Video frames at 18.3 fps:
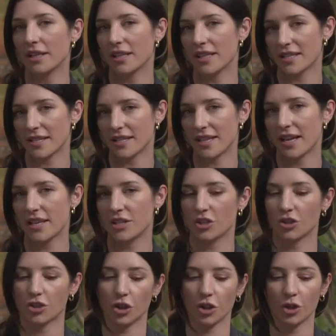in this
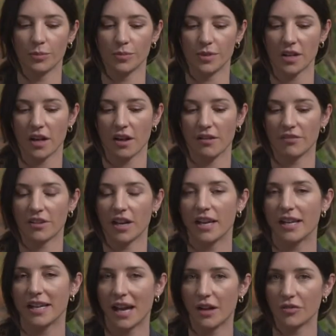stage in terms of
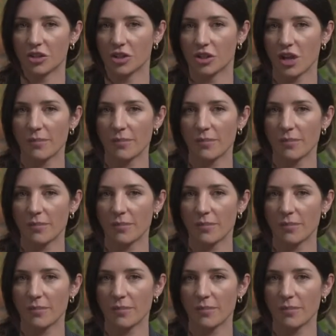cutting out the